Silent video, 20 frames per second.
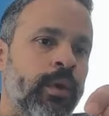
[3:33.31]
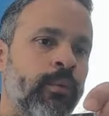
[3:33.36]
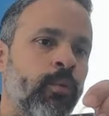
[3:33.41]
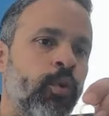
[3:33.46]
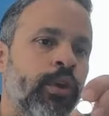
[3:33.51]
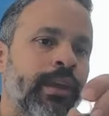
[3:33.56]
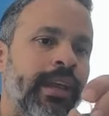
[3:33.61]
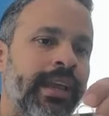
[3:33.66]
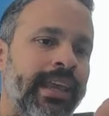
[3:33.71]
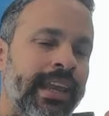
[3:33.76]
We
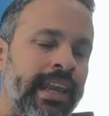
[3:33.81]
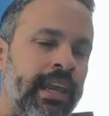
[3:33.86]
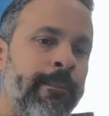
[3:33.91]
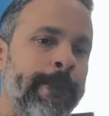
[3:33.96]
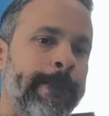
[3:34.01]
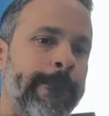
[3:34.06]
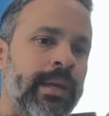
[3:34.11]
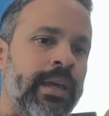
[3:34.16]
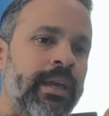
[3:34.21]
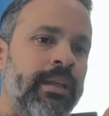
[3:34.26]
will
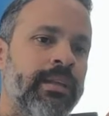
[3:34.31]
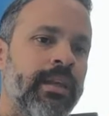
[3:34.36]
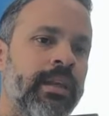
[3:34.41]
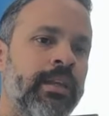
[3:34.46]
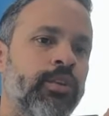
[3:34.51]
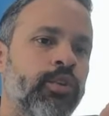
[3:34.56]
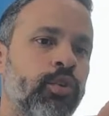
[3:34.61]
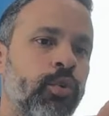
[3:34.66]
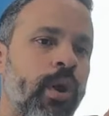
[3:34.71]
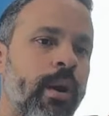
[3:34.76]
crimp it
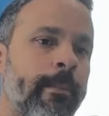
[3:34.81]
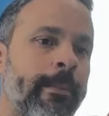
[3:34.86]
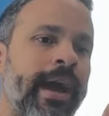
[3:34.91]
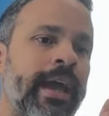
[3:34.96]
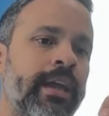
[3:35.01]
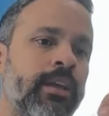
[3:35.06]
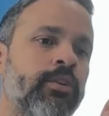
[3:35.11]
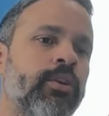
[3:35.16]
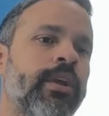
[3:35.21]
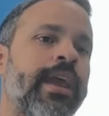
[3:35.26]
into a
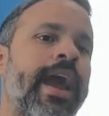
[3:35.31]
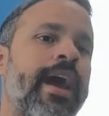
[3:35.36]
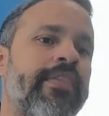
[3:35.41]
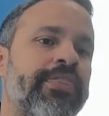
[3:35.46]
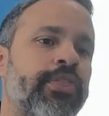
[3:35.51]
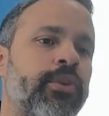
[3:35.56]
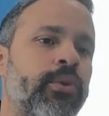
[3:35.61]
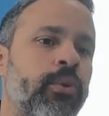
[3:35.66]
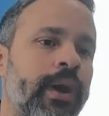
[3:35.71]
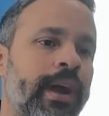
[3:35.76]

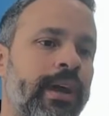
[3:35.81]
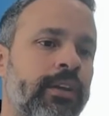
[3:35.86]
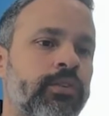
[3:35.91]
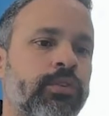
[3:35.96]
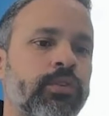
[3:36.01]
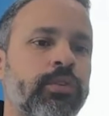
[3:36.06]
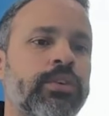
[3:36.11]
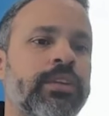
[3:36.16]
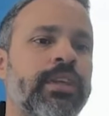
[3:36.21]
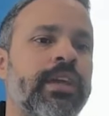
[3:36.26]
microcatheter, right?
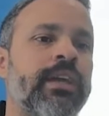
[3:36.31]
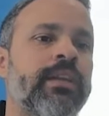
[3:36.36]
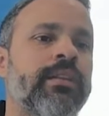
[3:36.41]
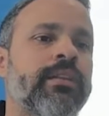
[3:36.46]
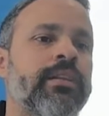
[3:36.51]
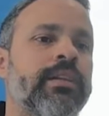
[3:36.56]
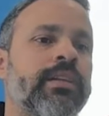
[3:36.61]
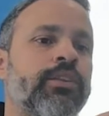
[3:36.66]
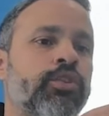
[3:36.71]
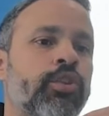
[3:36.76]
So
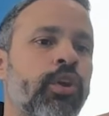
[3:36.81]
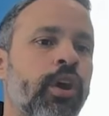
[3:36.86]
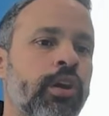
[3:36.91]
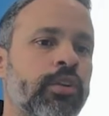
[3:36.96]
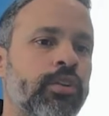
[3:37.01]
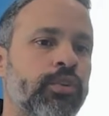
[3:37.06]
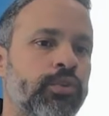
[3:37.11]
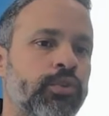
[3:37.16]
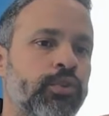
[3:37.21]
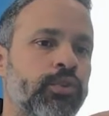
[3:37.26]
then the
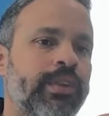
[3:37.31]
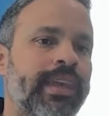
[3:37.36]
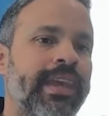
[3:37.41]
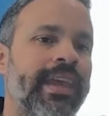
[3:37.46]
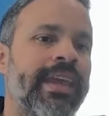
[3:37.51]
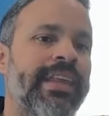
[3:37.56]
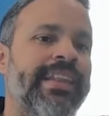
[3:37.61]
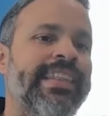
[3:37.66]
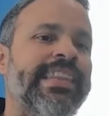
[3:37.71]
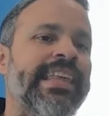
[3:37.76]
doctors
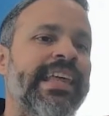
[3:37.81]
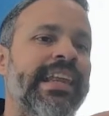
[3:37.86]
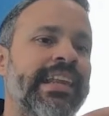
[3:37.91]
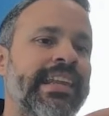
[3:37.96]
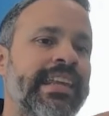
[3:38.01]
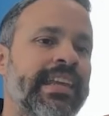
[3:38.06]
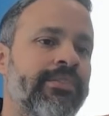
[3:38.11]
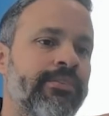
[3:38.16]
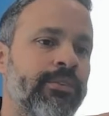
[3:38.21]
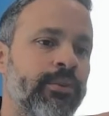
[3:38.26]
can
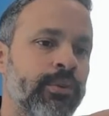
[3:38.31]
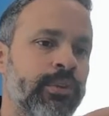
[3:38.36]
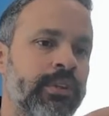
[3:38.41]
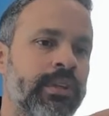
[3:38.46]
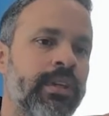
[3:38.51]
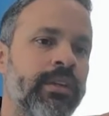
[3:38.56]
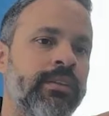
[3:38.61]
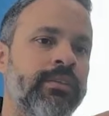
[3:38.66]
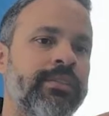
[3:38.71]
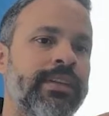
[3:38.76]
deliver
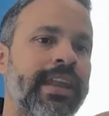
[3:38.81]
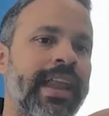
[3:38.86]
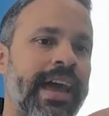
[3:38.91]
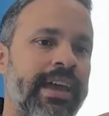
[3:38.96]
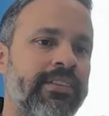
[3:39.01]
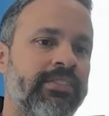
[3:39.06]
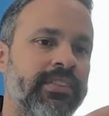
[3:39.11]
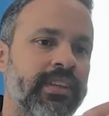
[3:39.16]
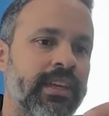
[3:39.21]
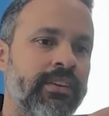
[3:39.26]
this
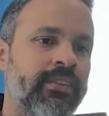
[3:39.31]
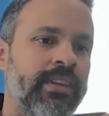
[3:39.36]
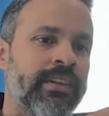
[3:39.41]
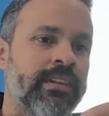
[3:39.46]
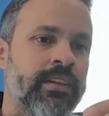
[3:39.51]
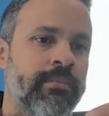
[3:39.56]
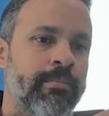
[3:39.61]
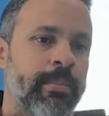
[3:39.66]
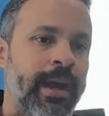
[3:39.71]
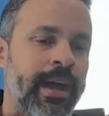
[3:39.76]

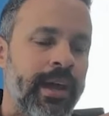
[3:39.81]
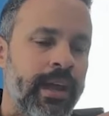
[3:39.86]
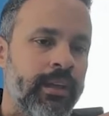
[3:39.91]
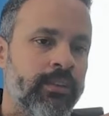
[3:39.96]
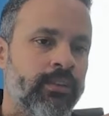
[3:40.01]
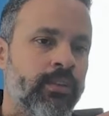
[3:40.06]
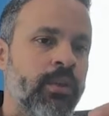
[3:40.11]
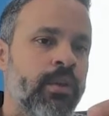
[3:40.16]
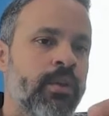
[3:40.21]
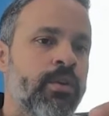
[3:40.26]
life-saving
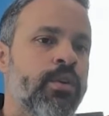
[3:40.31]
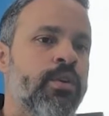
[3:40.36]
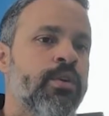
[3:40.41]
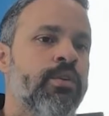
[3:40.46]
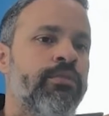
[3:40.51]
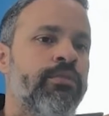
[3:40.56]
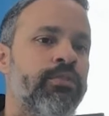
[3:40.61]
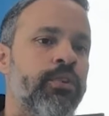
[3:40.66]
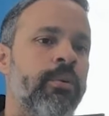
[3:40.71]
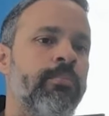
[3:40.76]
device
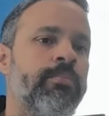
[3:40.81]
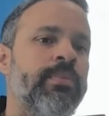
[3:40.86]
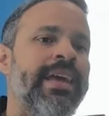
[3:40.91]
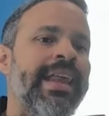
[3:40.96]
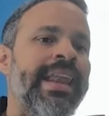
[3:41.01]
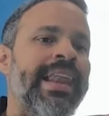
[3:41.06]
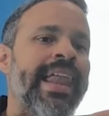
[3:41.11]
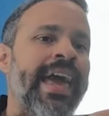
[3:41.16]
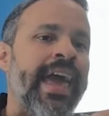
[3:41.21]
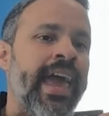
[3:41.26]
from
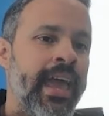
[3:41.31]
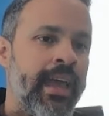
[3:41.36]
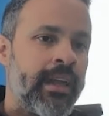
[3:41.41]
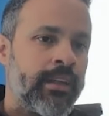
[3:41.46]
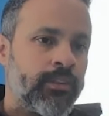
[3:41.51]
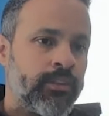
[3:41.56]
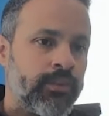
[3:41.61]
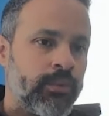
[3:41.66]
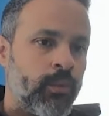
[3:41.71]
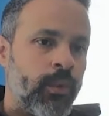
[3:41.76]
the
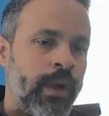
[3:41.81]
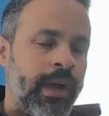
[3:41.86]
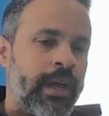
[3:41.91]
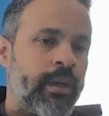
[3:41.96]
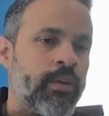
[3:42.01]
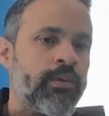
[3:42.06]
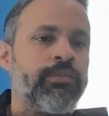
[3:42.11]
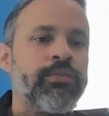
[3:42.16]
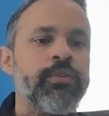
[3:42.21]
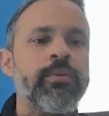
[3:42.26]
legs,
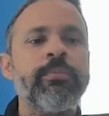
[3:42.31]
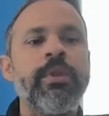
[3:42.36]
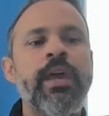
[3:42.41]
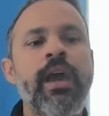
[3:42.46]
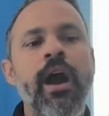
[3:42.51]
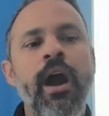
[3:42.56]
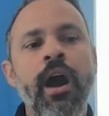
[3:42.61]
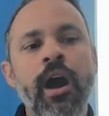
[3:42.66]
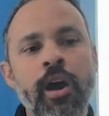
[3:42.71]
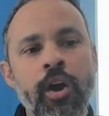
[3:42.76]
right? Or from
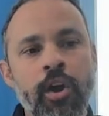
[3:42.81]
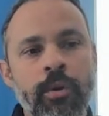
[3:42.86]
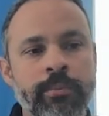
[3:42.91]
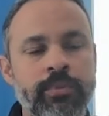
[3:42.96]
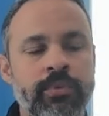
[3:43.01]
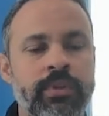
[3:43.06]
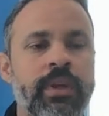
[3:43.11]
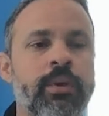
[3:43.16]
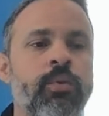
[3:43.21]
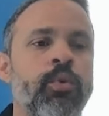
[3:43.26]
the
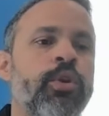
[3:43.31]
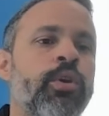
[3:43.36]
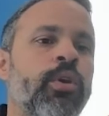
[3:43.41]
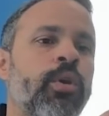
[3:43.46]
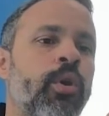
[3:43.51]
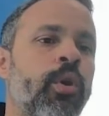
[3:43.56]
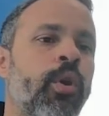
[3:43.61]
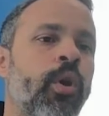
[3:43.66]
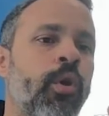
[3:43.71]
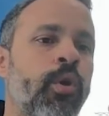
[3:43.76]
arms. They will
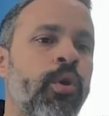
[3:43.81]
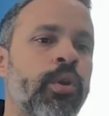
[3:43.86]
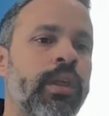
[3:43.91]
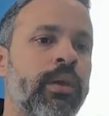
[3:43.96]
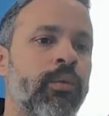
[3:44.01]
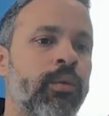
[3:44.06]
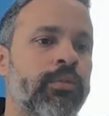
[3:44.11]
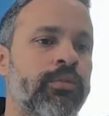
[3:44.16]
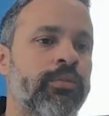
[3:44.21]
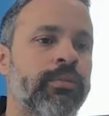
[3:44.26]
go all
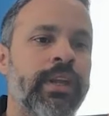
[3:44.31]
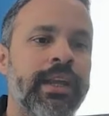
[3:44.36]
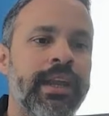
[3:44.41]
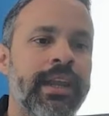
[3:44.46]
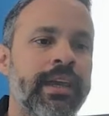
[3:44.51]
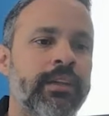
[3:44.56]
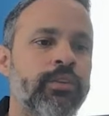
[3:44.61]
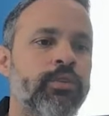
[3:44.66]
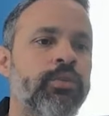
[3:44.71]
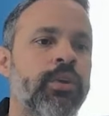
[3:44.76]
the way from the
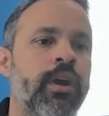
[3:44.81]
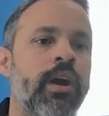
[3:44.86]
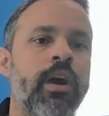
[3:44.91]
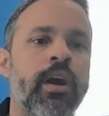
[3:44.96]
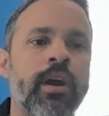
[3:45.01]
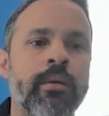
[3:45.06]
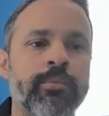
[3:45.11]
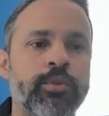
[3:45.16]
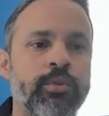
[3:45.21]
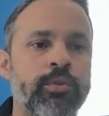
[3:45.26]
leg to the
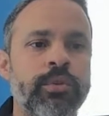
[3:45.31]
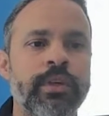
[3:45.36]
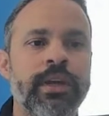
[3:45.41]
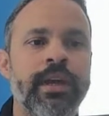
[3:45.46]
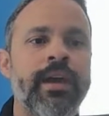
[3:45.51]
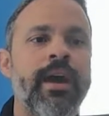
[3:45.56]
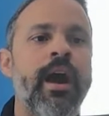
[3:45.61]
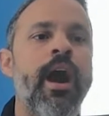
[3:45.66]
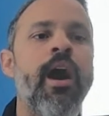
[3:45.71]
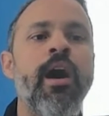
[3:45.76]
arm to
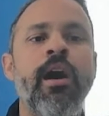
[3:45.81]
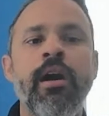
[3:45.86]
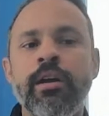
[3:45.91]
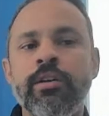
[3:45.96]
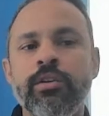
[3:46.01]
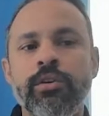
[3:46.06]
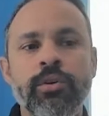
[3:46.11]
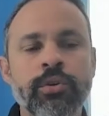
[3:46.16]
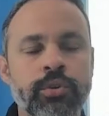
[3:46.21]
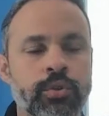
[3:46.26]
the
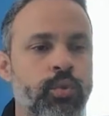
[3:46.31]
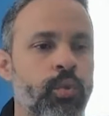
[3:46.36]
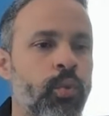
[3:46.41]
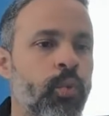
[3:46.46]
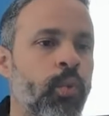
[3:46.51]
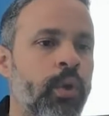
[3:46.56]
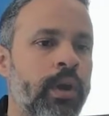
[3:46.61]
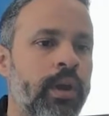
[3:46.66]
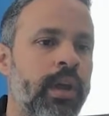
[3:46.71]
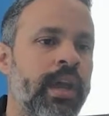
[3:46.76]
heart or to
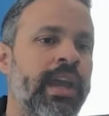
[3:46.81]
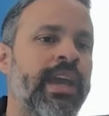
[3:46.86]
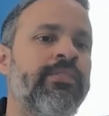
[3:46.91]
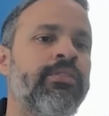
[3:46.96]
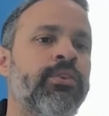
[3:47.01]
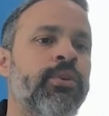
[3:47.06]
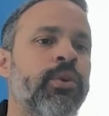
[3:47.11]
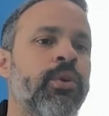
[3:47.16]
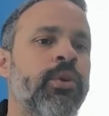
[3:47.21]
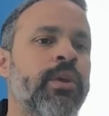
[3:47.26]

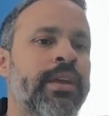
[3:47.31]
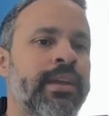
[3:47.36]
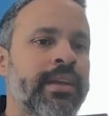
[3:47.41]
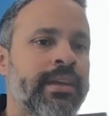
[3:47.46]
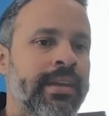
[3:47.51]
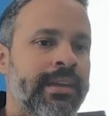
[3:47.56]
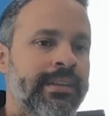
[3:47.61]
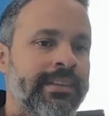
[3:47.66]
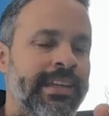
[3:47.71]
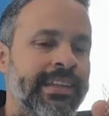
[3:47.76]
wherever
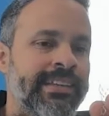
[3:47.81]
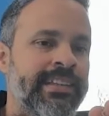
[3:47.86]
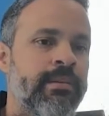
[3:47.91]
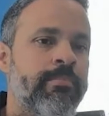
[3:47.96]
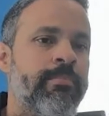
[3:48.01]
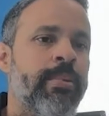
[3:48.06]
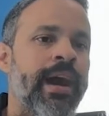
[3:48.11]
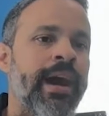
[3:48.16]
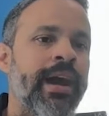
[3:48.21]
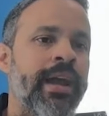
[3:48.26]
the
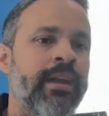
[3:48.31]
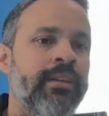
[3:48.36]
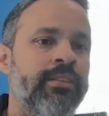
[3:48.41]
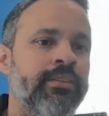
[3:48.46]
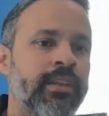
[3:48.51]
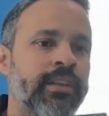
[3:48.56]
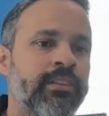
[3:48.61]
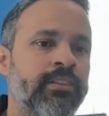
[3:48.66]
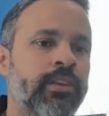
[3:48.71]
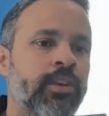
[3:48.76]

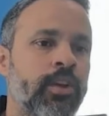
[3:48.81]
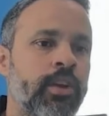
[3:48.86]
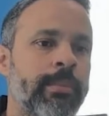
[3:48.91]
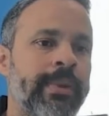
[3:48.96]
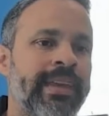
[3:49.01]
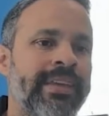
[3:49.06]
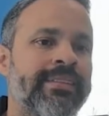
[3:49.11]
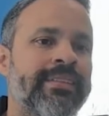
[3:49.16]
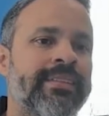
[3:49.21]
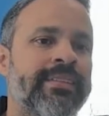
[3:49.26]
device is going to
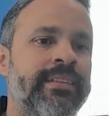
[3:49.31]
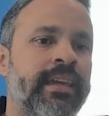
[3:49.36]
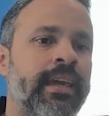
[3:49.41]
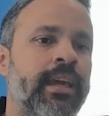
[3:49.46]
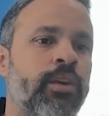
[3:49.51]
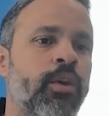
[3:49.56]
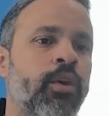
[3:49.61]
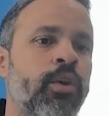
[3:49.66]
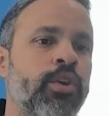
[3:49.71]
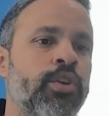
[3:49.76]
be
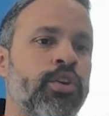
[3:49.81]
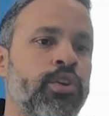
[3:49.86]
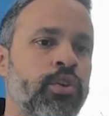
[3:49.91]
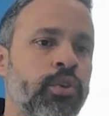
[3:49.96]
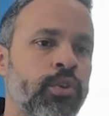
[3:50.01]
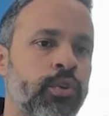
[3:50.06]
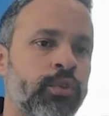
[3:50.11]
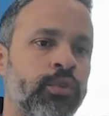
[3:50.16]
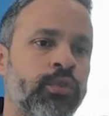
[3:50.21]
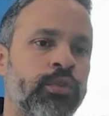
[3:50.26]
set or
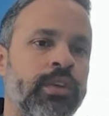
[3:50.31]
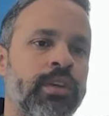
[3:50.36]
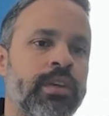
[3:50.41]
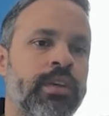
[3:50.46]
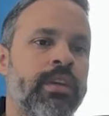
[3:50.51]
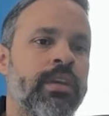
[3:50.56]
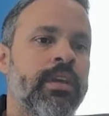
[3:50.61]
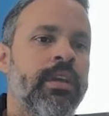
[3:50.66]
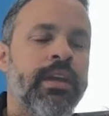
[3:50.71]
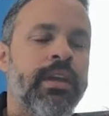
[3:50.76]
used.